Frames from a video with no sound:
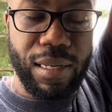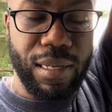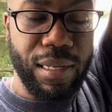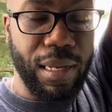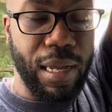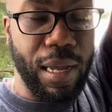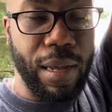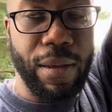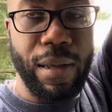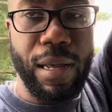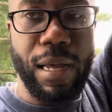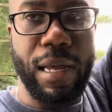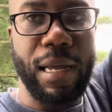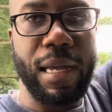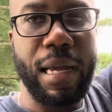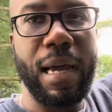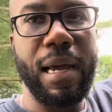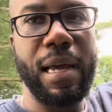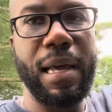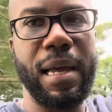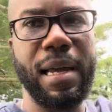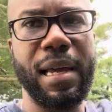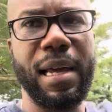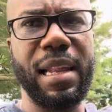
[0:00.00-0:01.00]
I
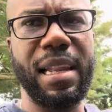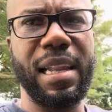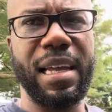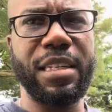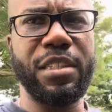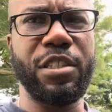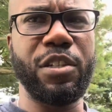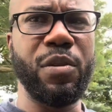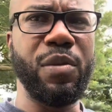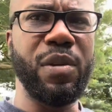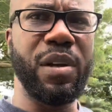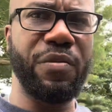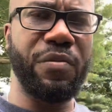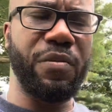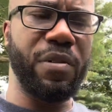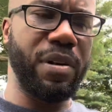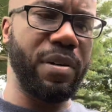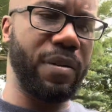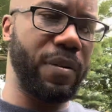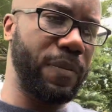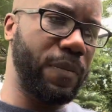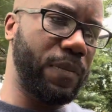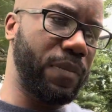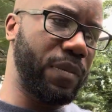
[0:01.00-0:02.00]
got like two
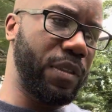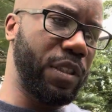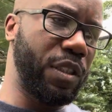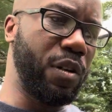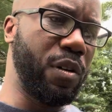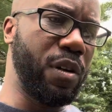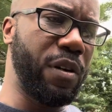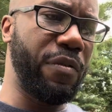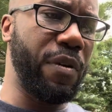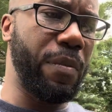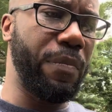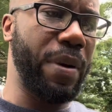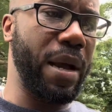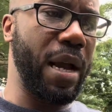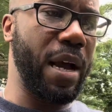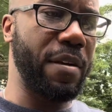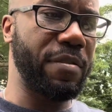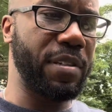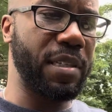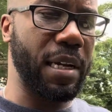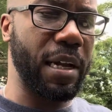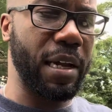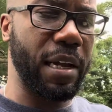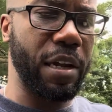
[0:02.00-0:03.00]
different
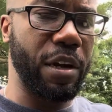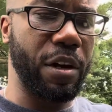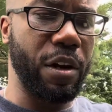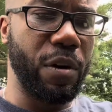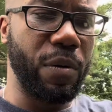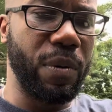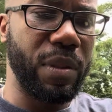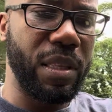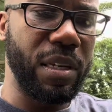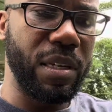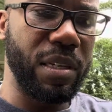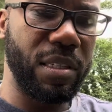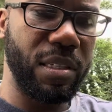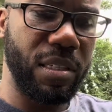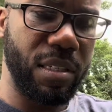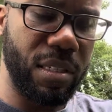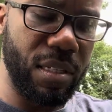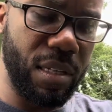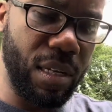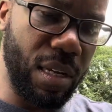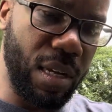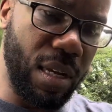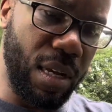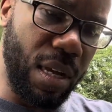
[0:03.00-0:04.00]
paths I can go with this.
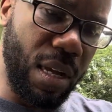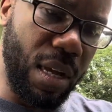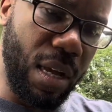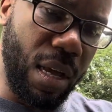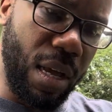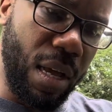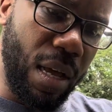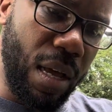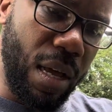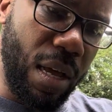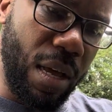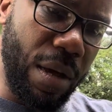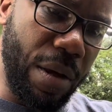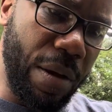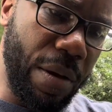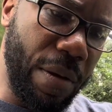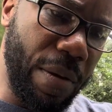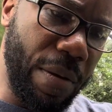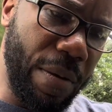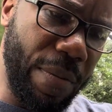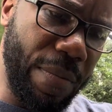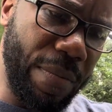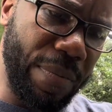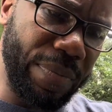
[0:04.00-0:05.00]

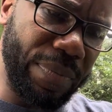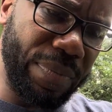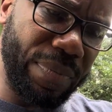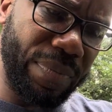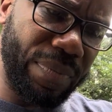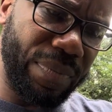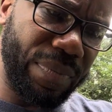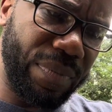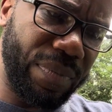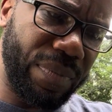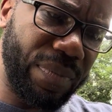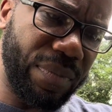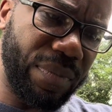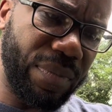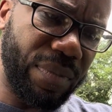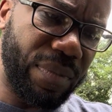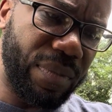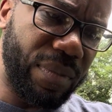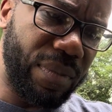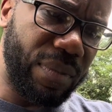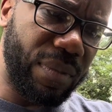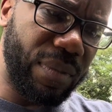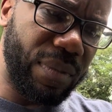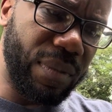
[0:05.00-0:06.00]
I
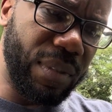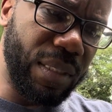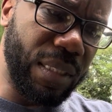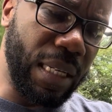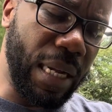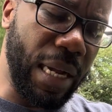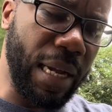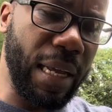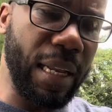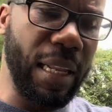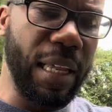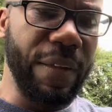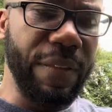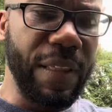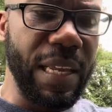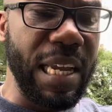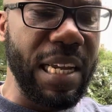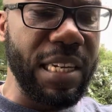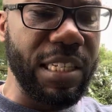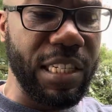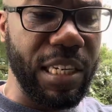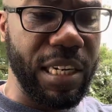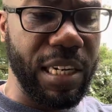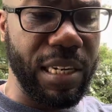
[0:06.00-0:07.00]
can leave the
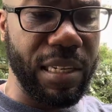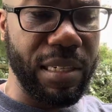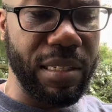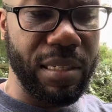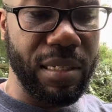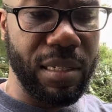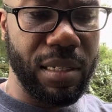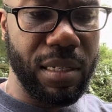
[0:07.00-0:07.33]
engine in,